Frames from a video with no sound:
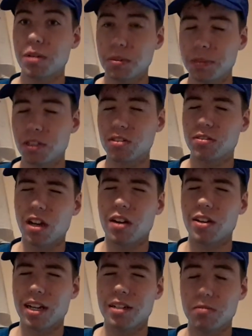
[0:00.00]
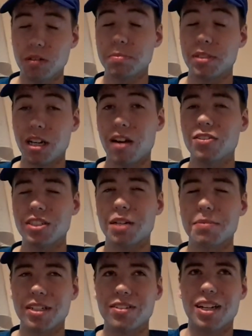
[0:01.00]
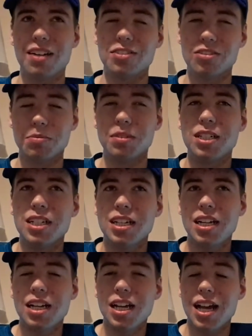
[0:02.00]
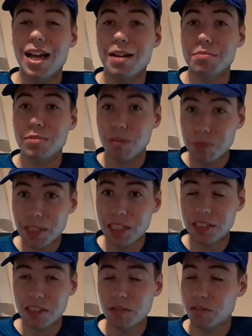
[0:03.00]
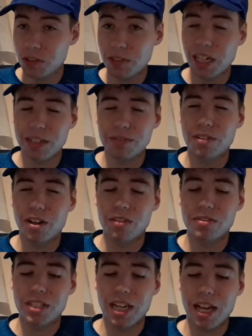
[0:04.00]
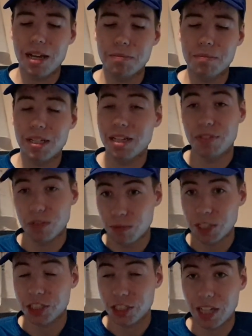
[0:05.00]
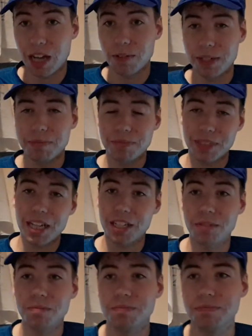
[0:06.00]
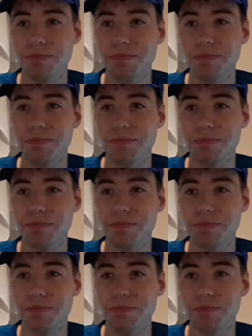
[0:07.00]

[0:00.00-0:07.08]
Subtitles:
It won't be a long time in a live stream. So please, do get involved if you wish that way. Thank you.